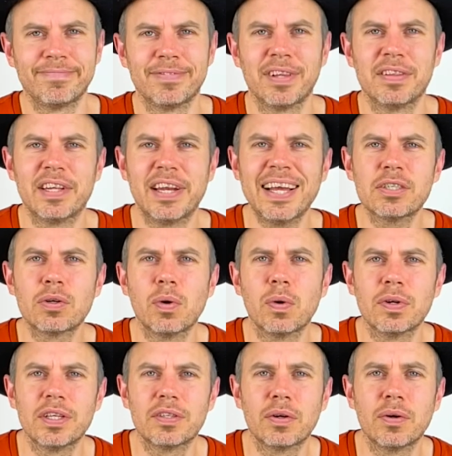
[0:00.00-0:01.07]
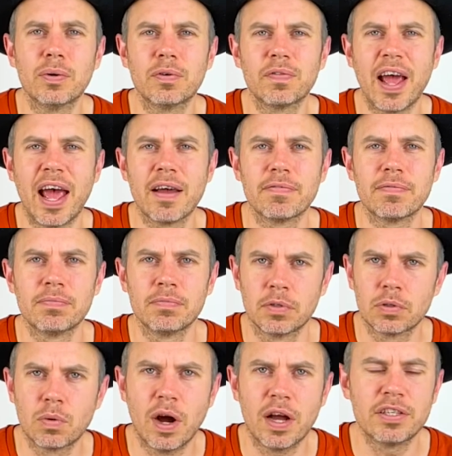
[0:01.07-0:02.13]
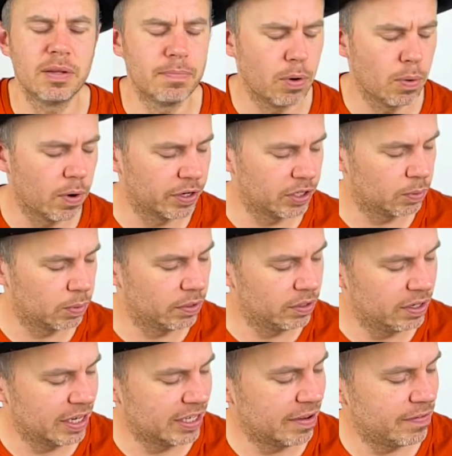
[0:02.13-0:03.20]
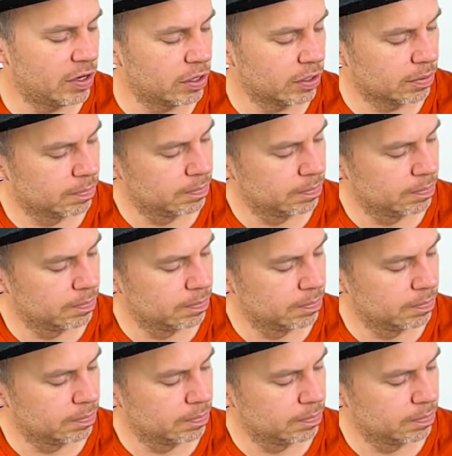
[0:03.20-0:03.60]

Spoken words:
The next chord is the chord of F. It's quite a simple one, this one. Let's have a look.